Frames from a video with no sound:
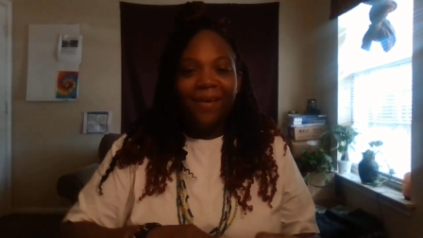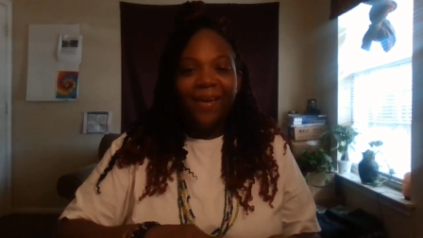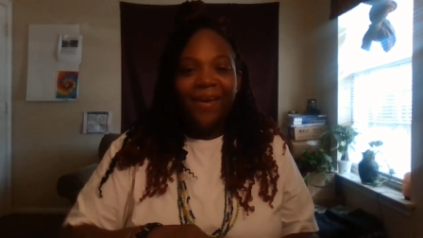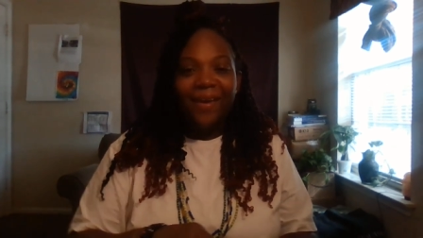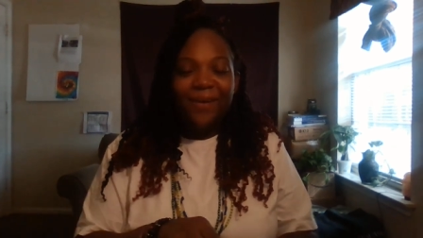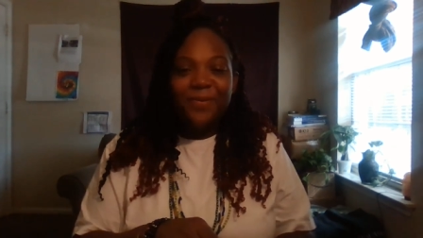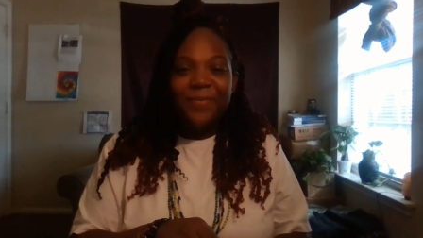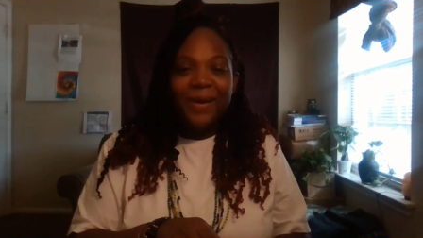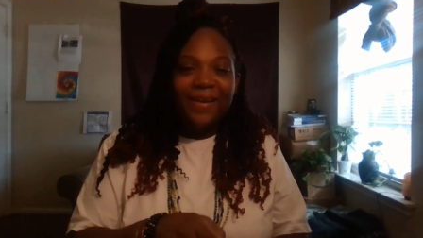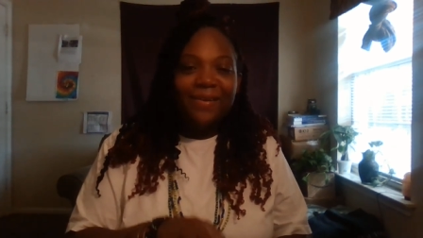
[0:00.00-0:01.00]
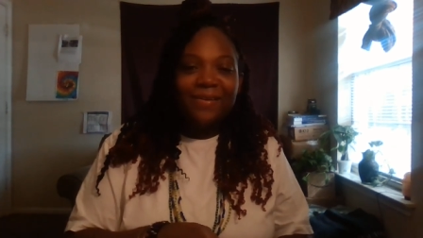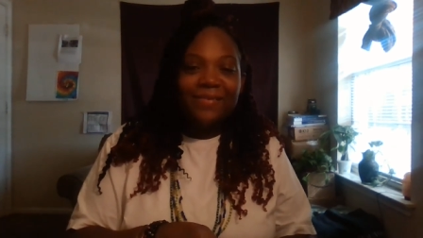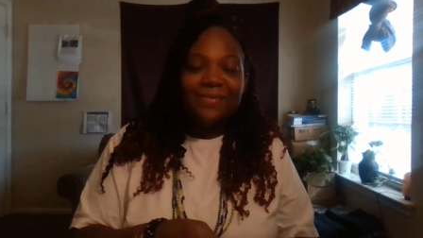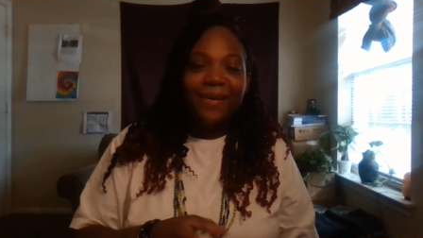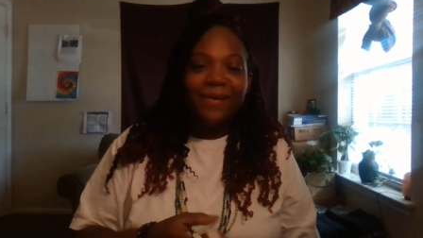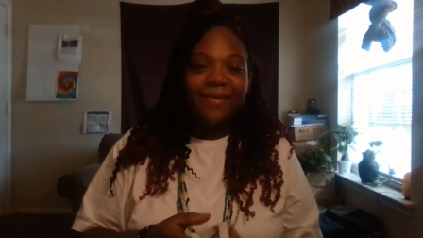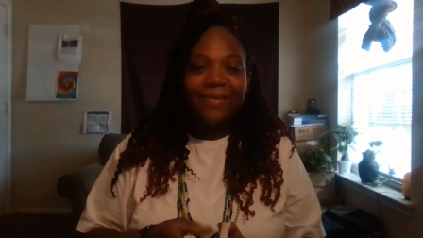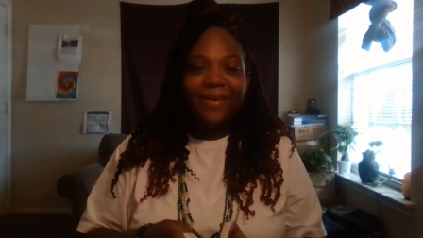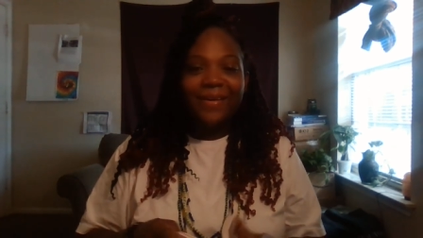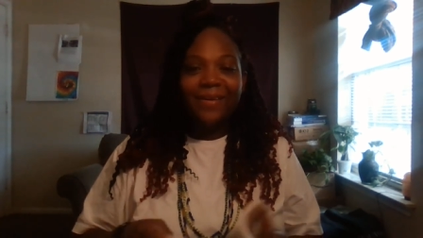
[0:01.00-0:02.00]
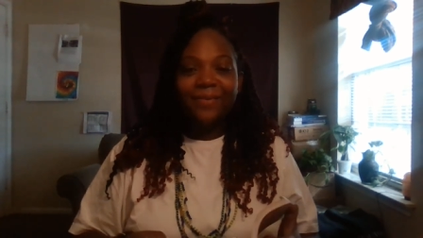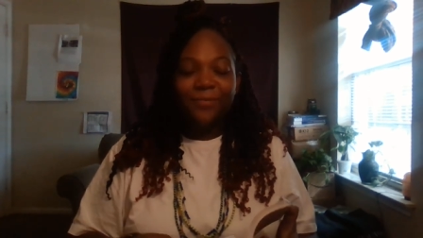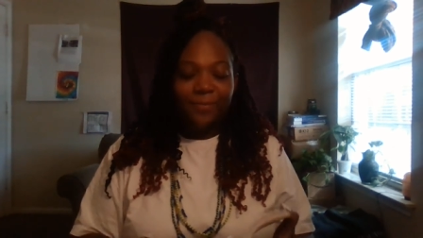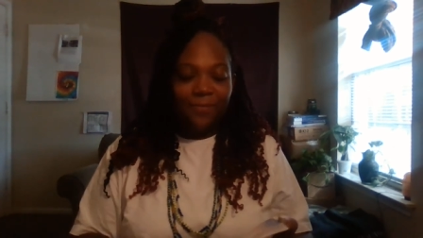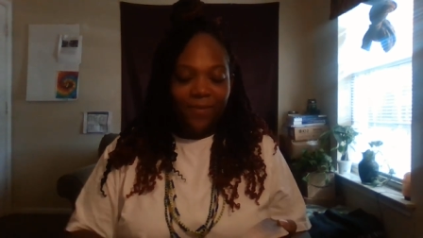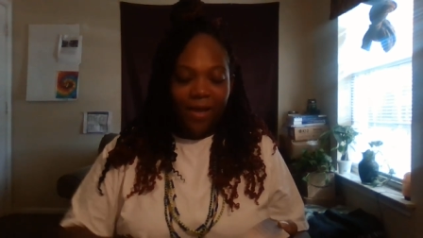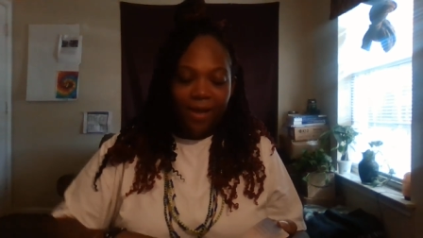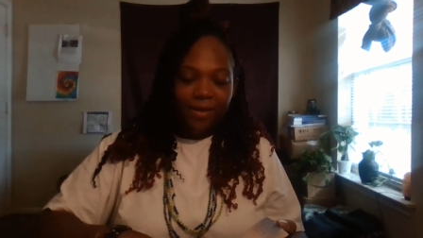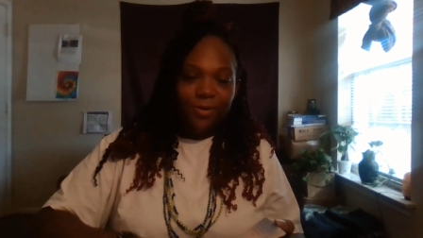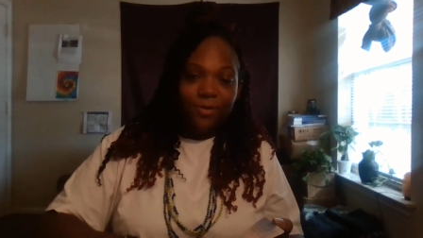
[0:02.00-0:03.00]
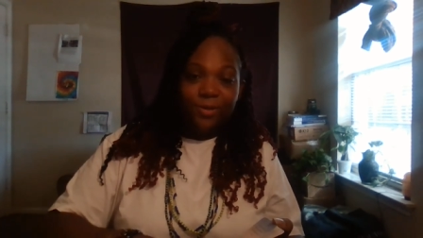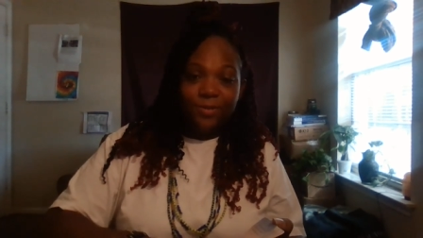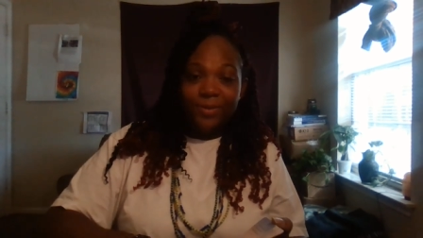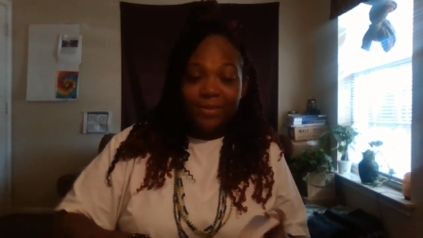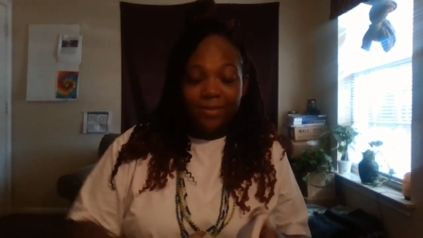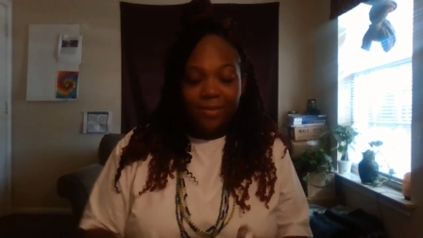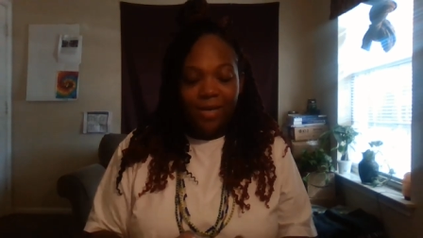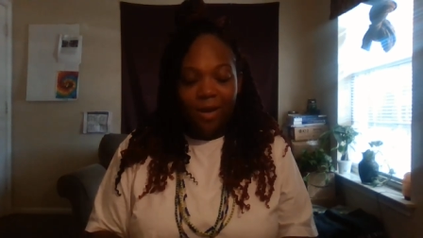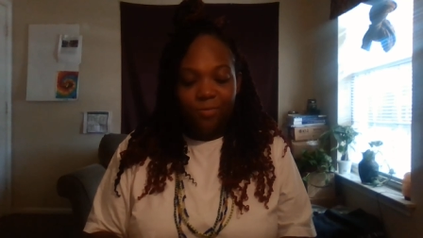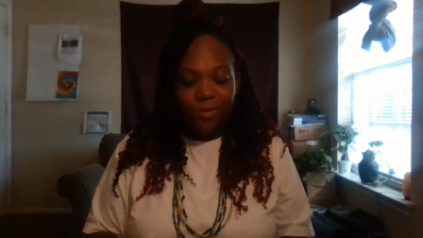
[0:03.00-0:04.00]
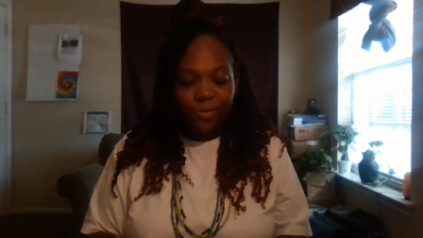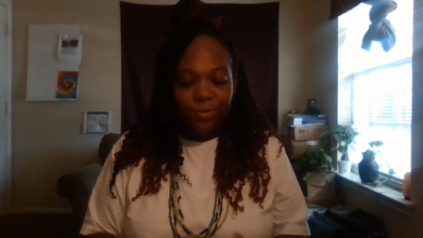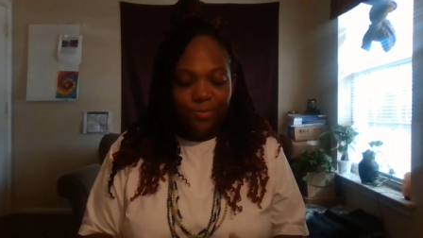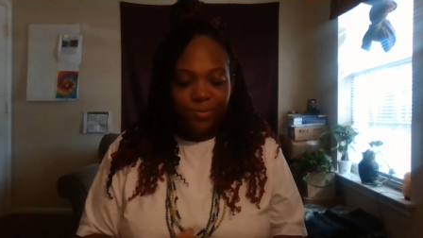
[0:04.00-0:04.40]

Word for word: Hey everybody, this is Anna again from Fly Nola Queens Tarot.